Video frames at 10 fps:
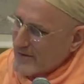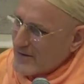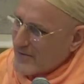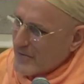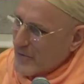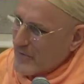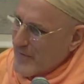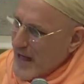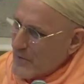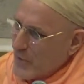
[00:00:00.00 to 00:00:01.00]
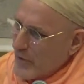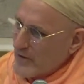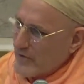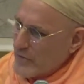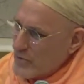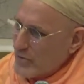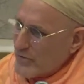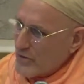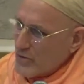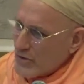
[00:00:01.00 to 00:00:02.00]
That, from that
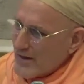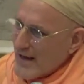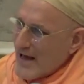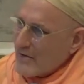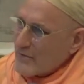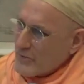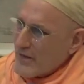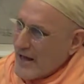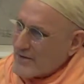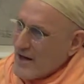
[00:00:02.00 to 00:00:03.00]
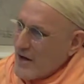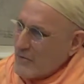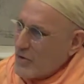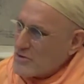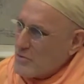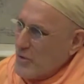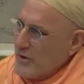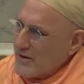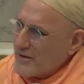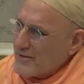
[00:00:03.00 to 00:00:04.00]
point of view, if you're looking at it from that
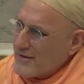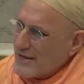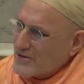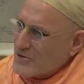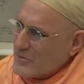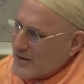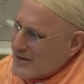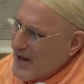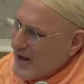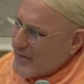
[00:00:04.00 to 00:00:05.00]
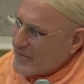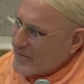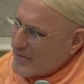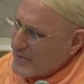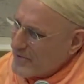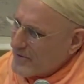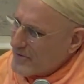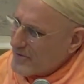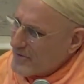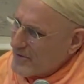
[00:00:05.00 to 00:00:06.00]
topmost point, that should be
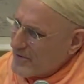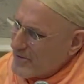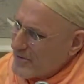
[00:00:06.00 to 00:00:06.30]
enough.